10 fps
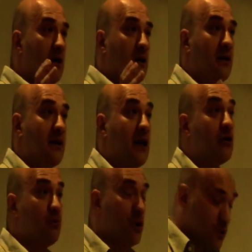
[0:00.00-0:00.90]
on the
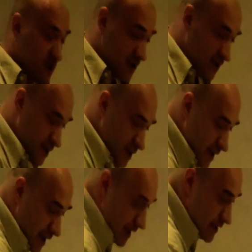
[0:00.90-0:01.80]
glycoproteins,
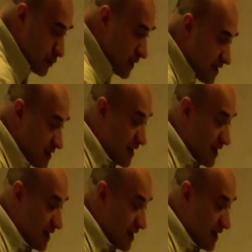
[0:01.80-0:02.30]
and you get